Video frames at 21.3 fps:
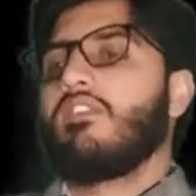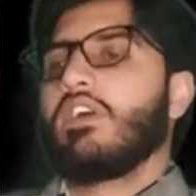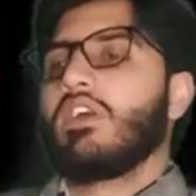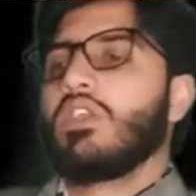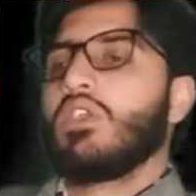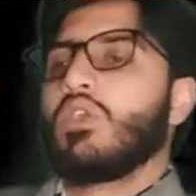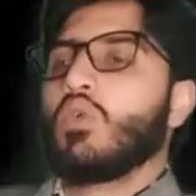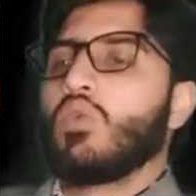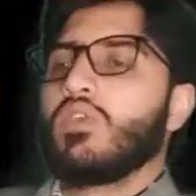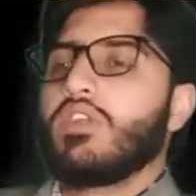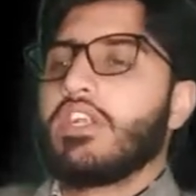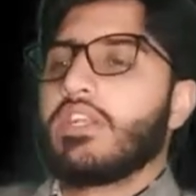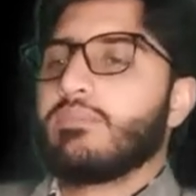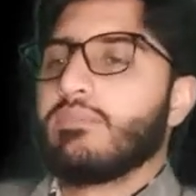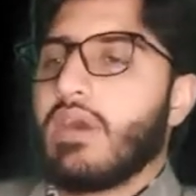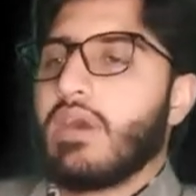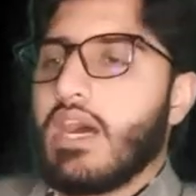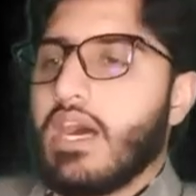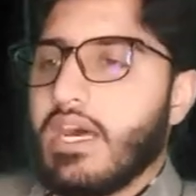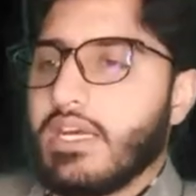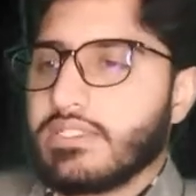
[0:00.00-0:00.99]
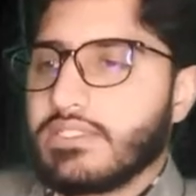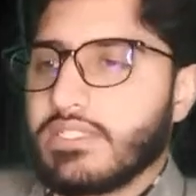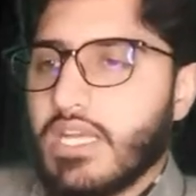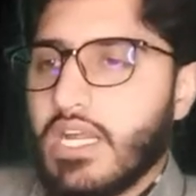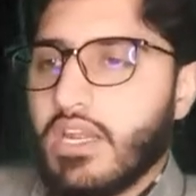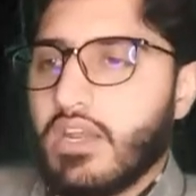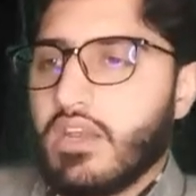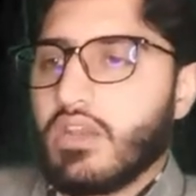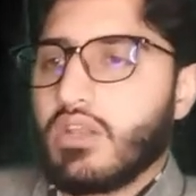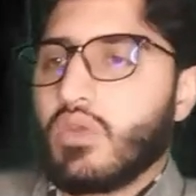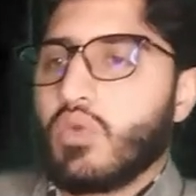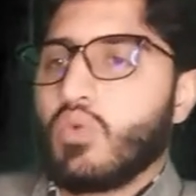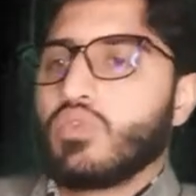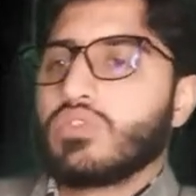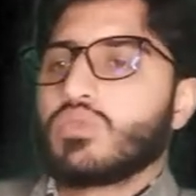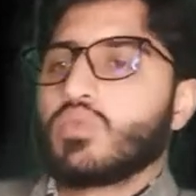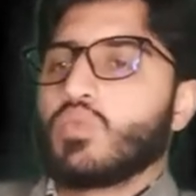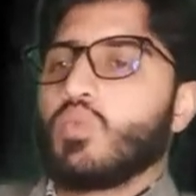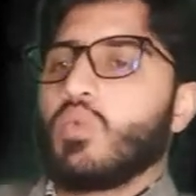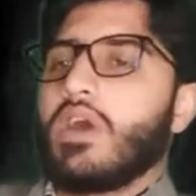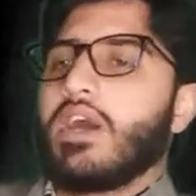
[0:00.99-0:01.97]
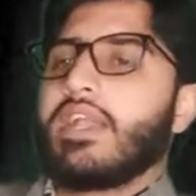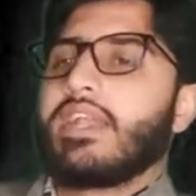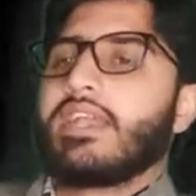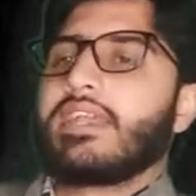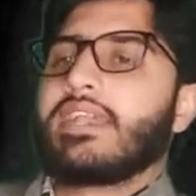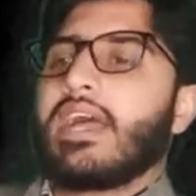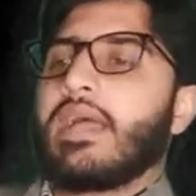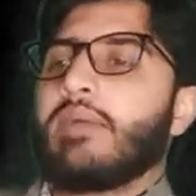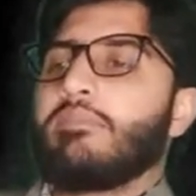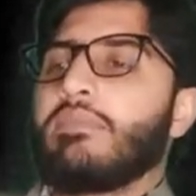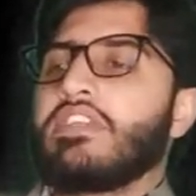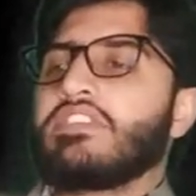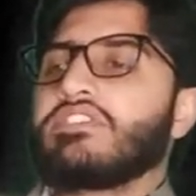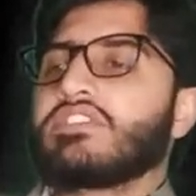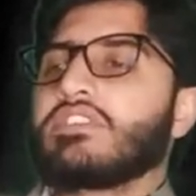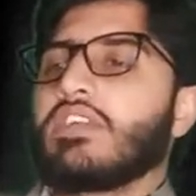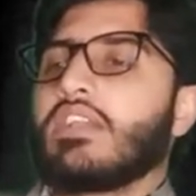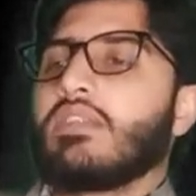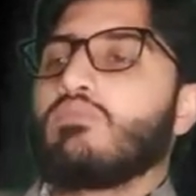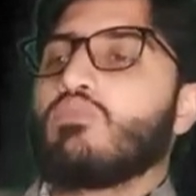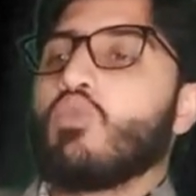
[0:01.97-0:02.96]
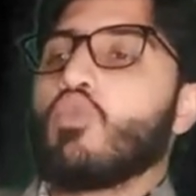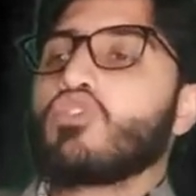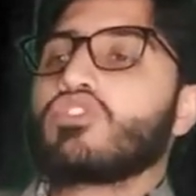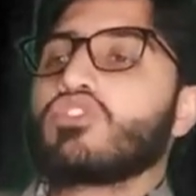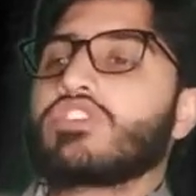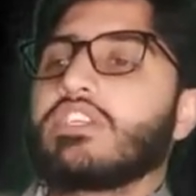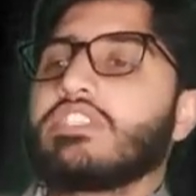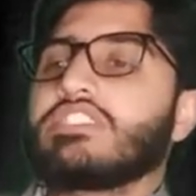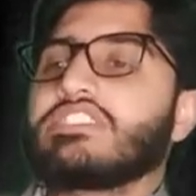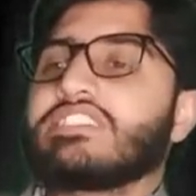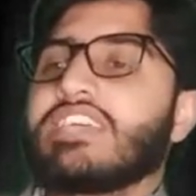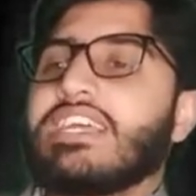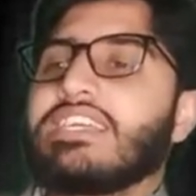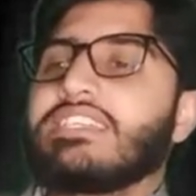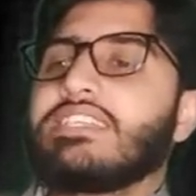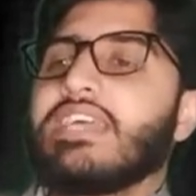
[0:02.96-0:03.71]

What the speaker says: a unit mass undergoes one-dimensional motion such